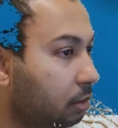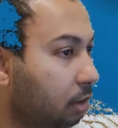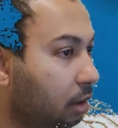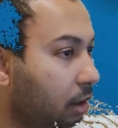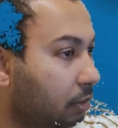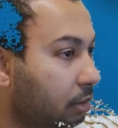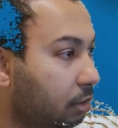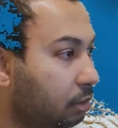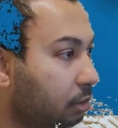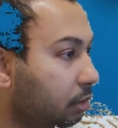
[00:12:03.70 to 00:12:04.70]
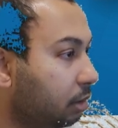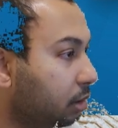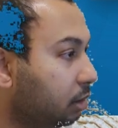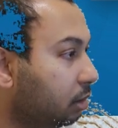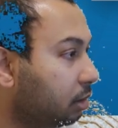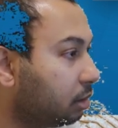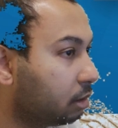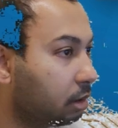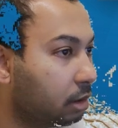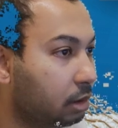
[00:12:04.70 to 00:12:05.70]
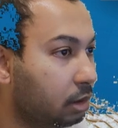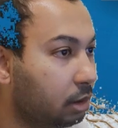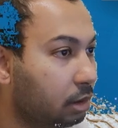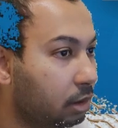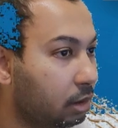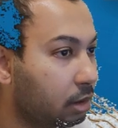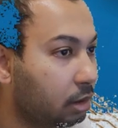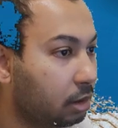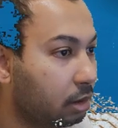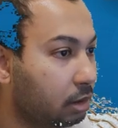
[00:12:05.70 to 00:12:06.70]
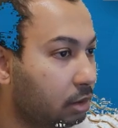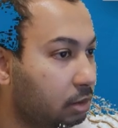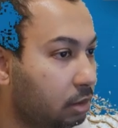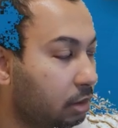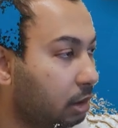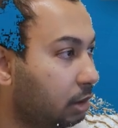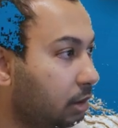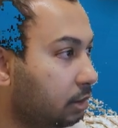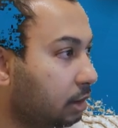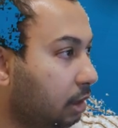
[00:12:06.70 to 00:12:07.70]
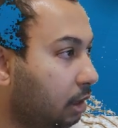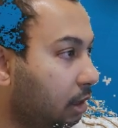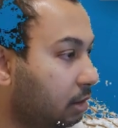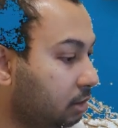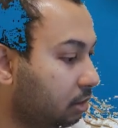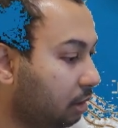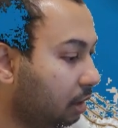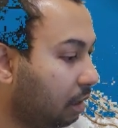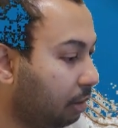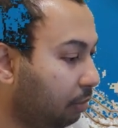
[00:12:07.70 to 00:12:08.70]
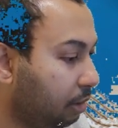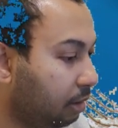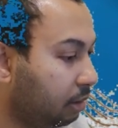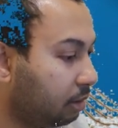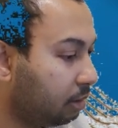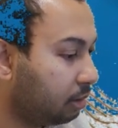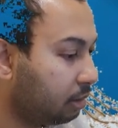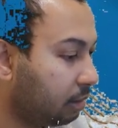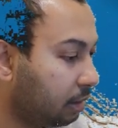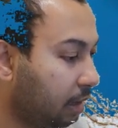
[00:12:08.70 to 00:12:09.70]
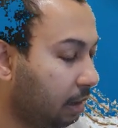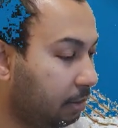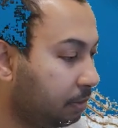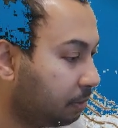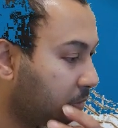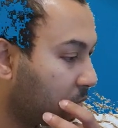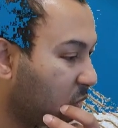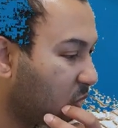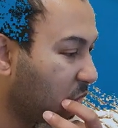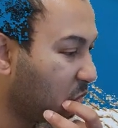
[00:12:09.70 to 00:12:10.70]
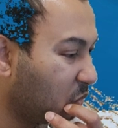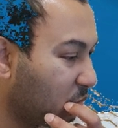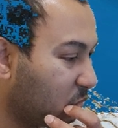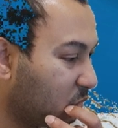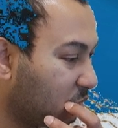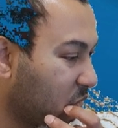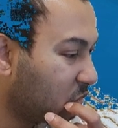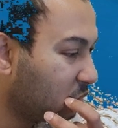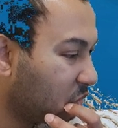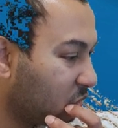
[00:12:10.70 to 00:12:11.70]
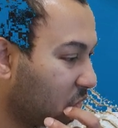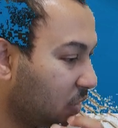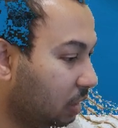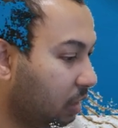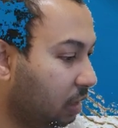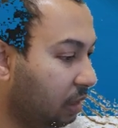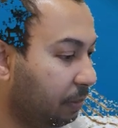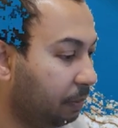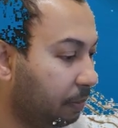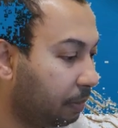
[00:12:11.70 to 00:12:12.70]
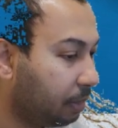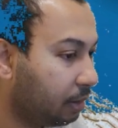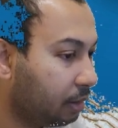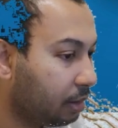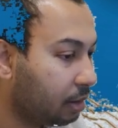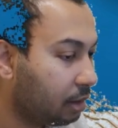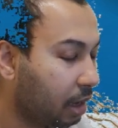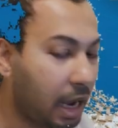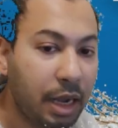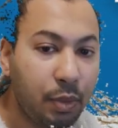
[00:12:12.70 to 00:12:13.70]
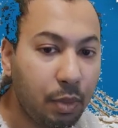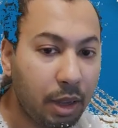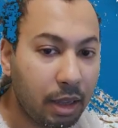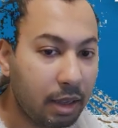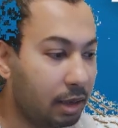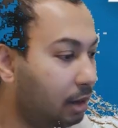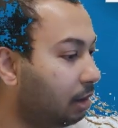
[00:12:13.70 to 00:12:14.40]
What I have to do here, okay. So it's not allowing the game to use the, anyway,